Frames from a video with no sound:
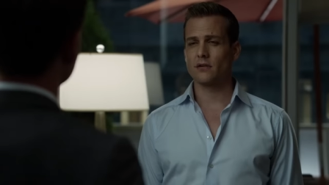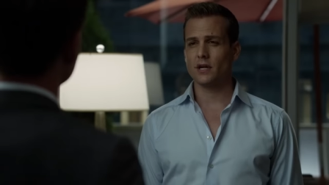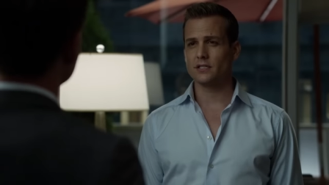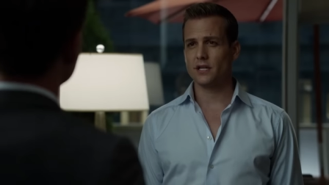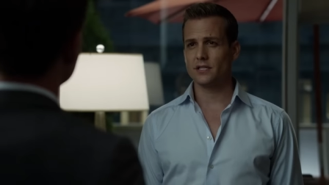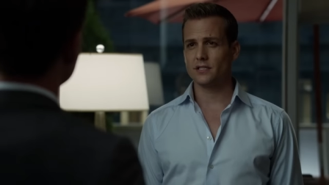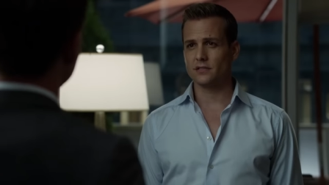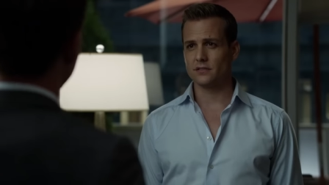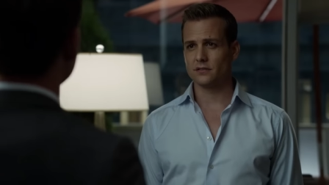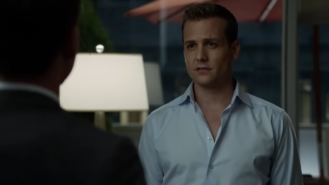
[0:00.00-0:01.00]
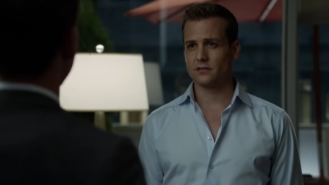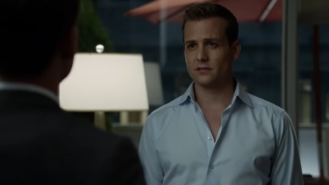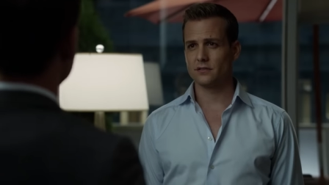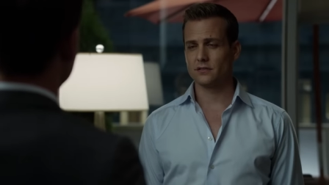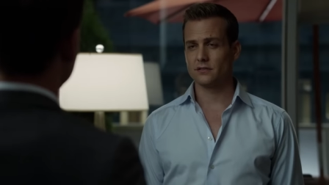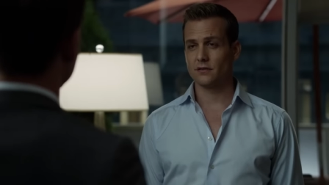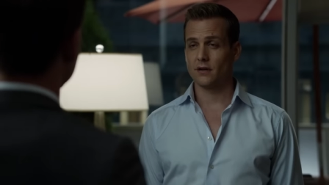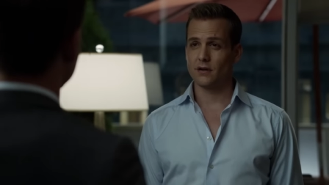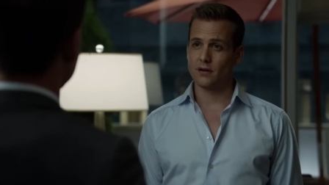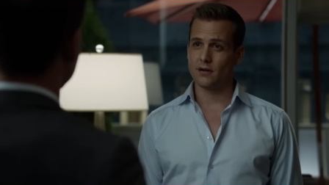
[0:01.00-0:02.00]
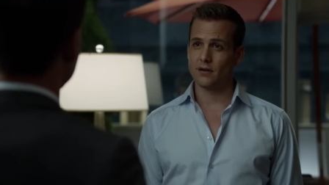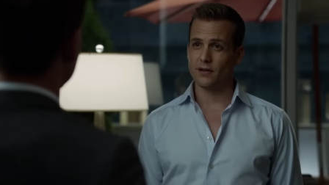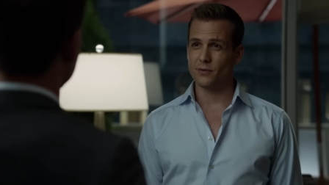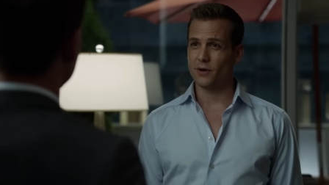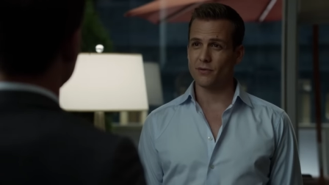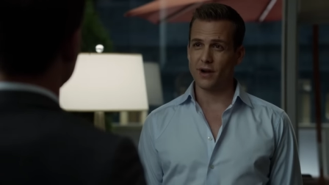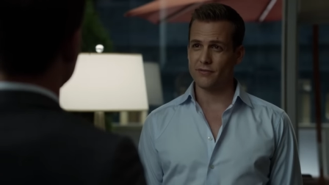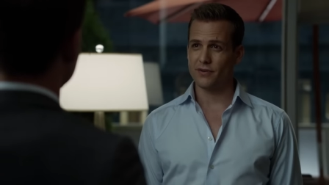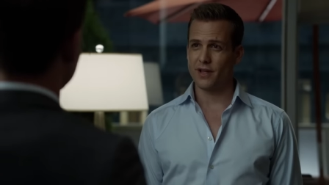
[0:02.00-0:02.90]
Congratulations. I passed. You want credit